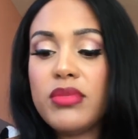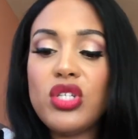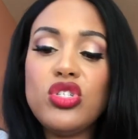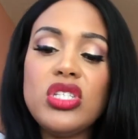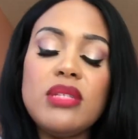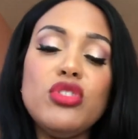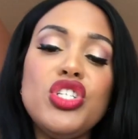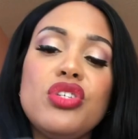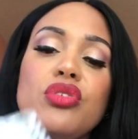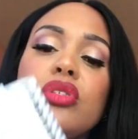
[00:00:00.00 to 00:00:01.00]
just some
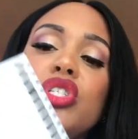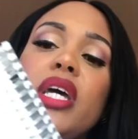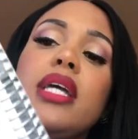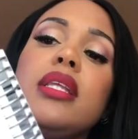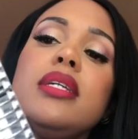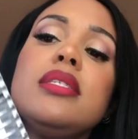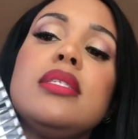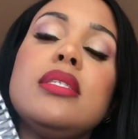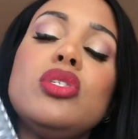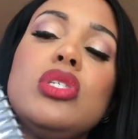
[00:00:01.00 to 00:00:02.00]
general
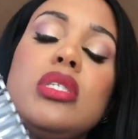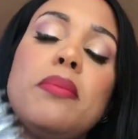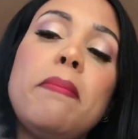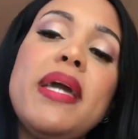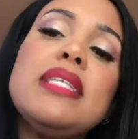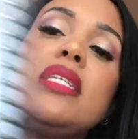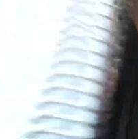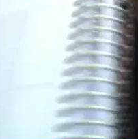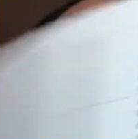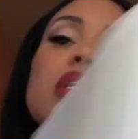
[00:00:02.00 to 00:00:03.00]
checklists, just some basic
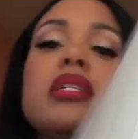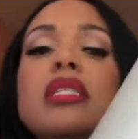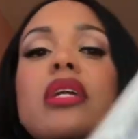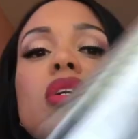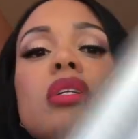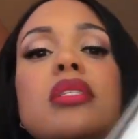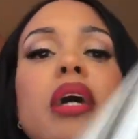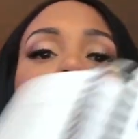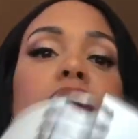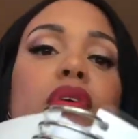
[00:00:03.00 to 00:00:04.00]
checklists that are good to
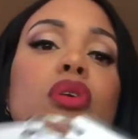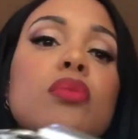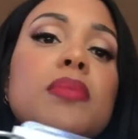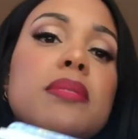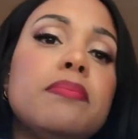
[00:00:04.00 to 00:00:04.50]
have. Oops.